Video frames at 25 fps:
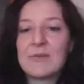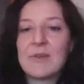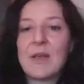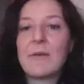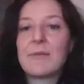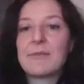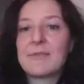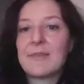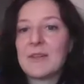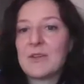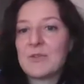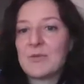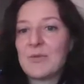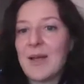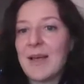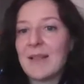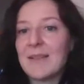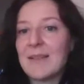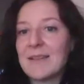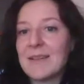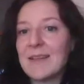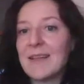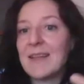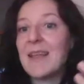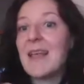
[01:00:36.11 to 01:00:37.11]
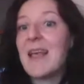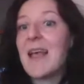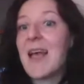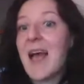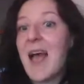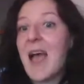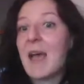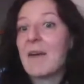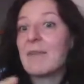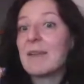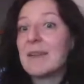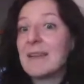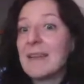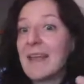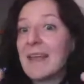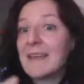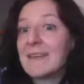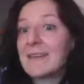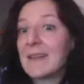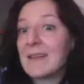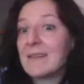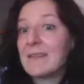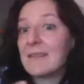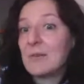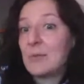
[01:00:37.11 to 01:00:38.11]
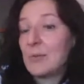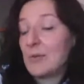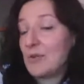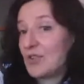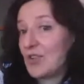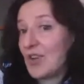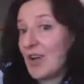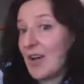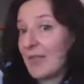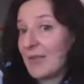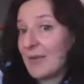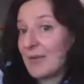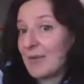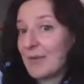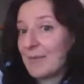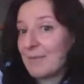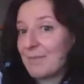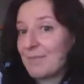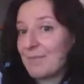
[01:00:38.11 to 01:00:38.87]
of centrality are related to each other,